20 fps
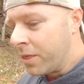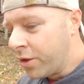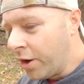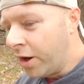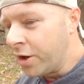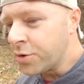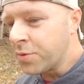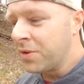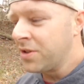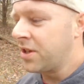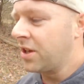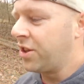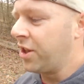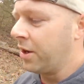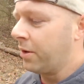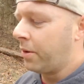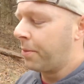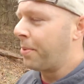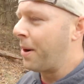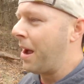Those ones I
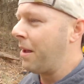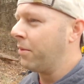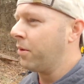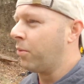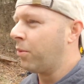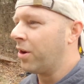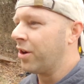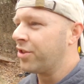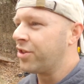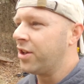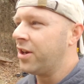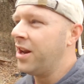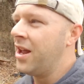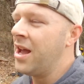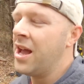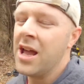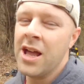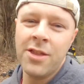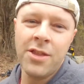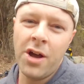think were probably worth
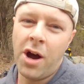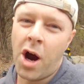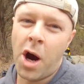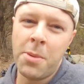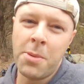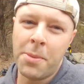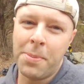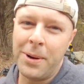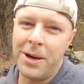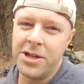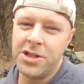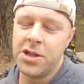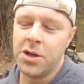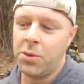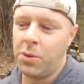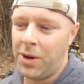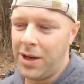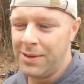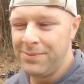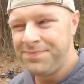it. The armor
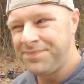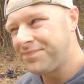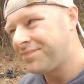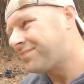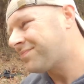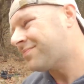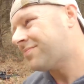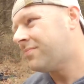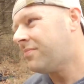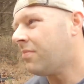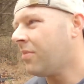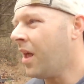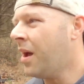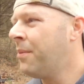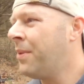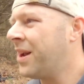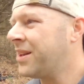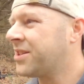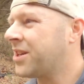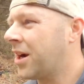piercing one,
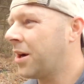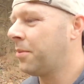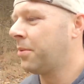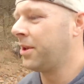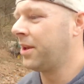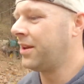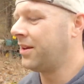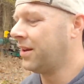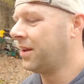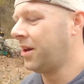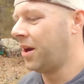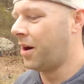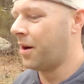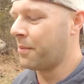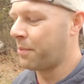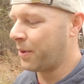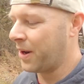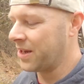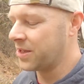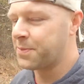I'm not terribly, you
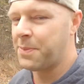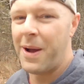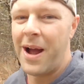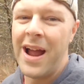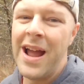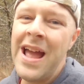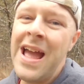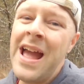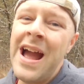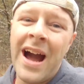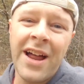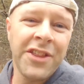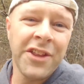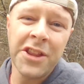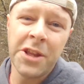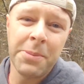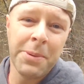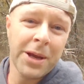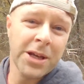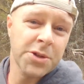know, impressed by. I
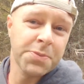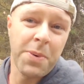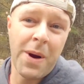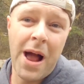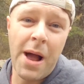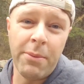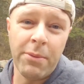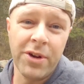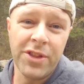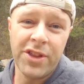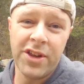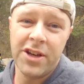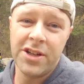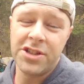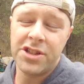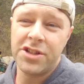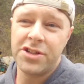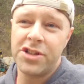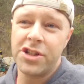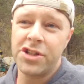think the biggest problem with
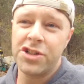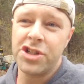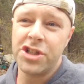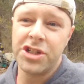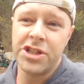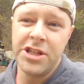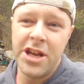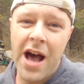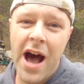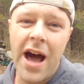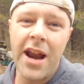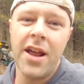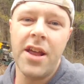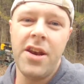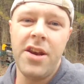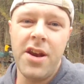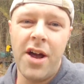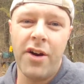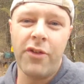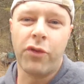it is that there's just
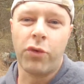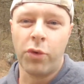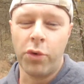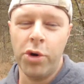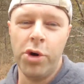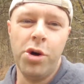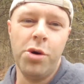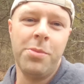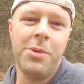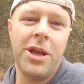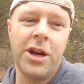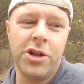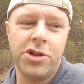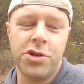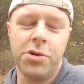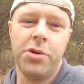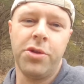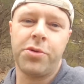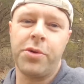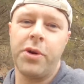not enough room in
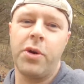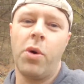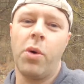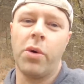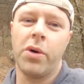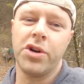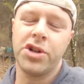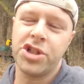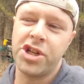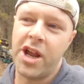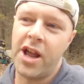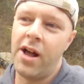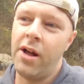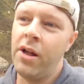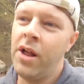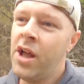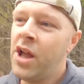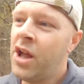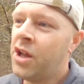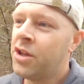a two and three quarter
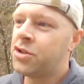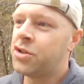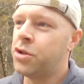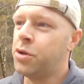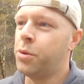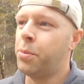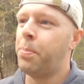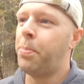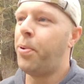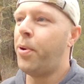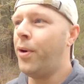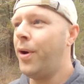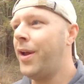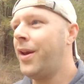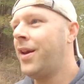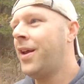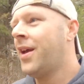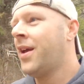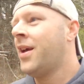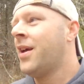shell to
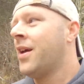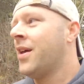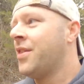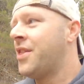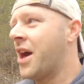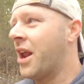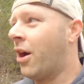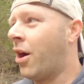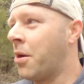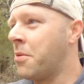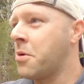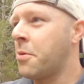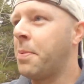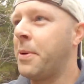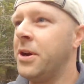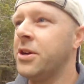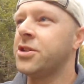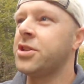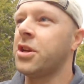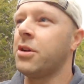put that
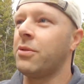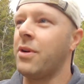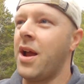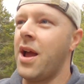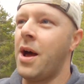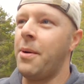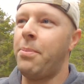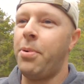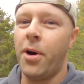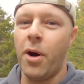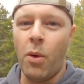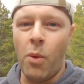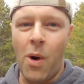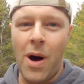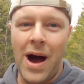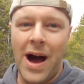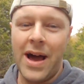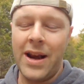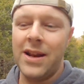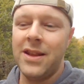armor piercing round, put a
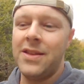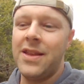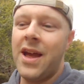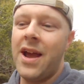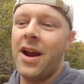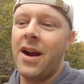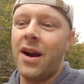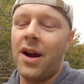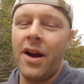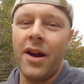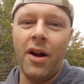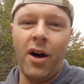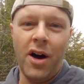wad in there,